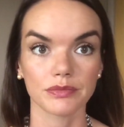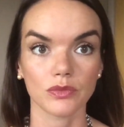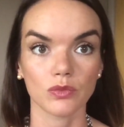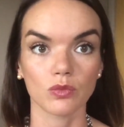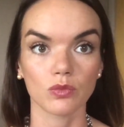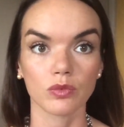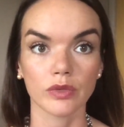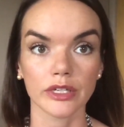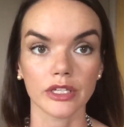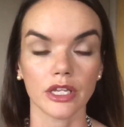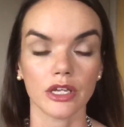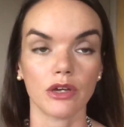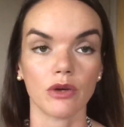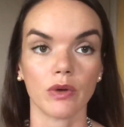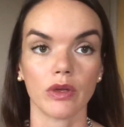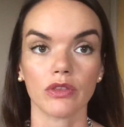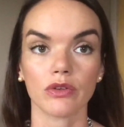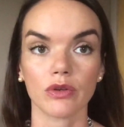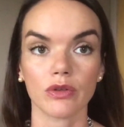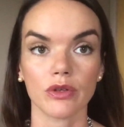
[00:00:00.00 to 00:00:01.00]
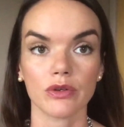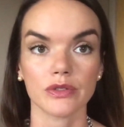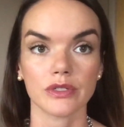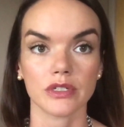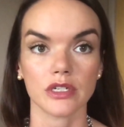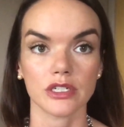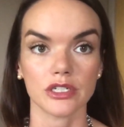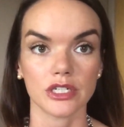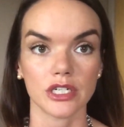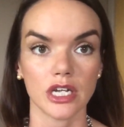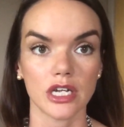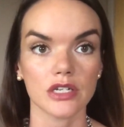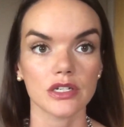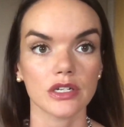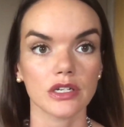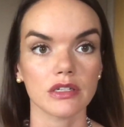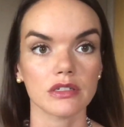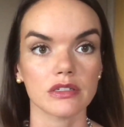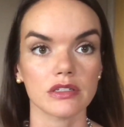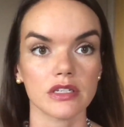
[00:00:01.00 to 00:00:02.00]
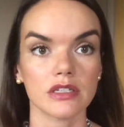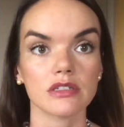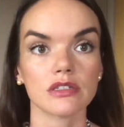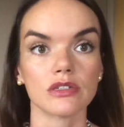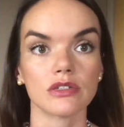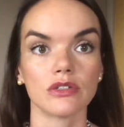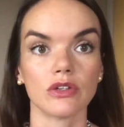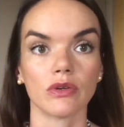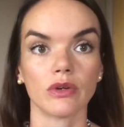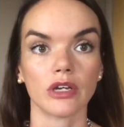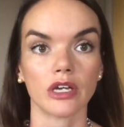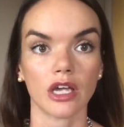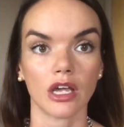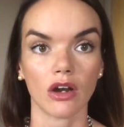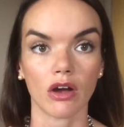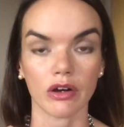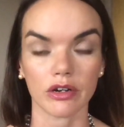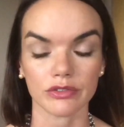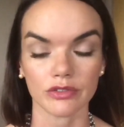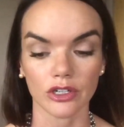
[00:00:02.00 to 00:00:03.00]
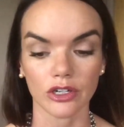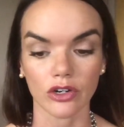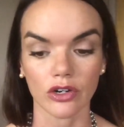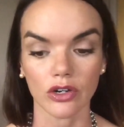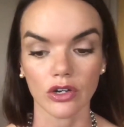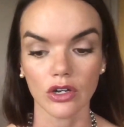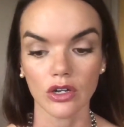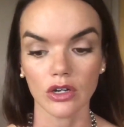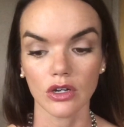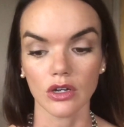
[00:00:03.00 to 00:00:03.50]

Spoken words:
really going through those initiations that Sedona can offer,